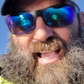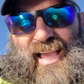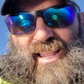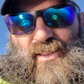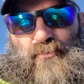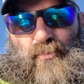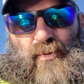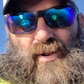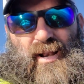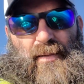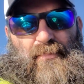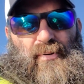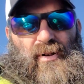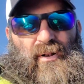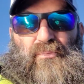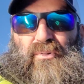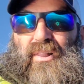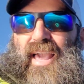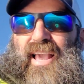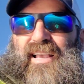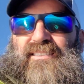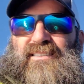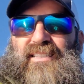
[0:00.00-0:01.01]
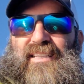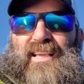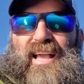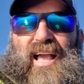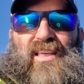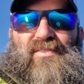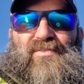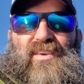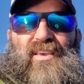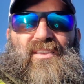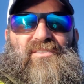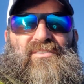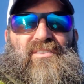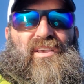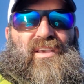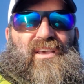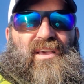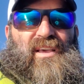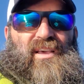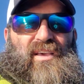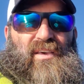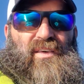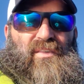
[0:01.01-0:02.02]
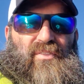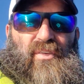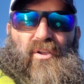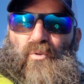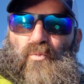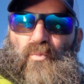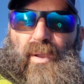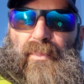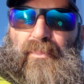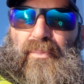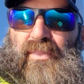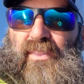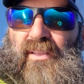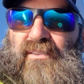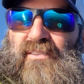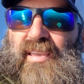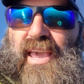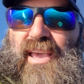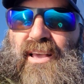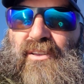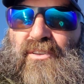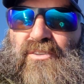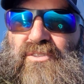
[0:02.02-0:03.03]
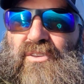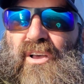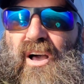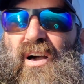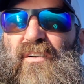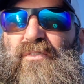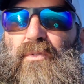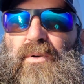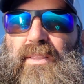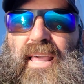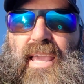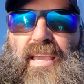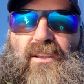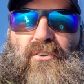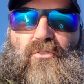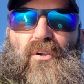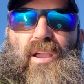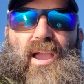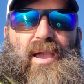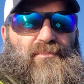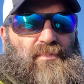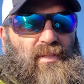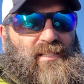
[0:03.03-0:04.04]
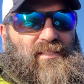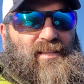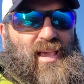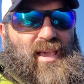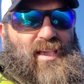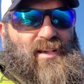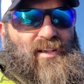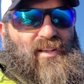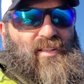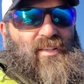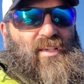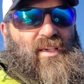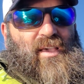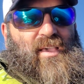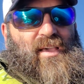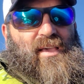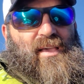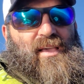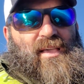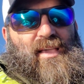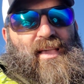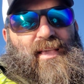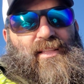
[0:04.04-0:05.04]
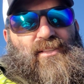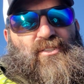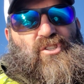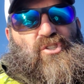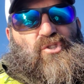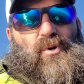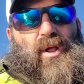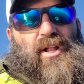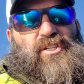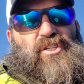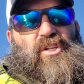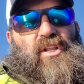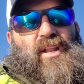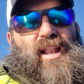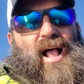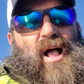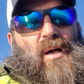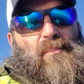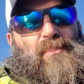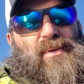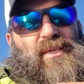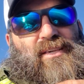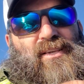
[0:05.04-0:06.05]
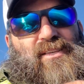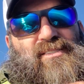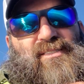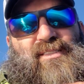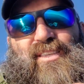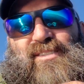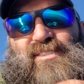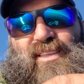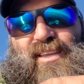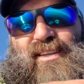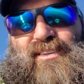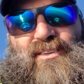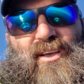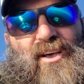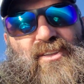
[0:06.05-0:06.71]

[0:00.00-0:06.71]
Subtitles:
on, when I put a plastic on this, they're ripping the tails off when they grab the tail and stretching it out because this thing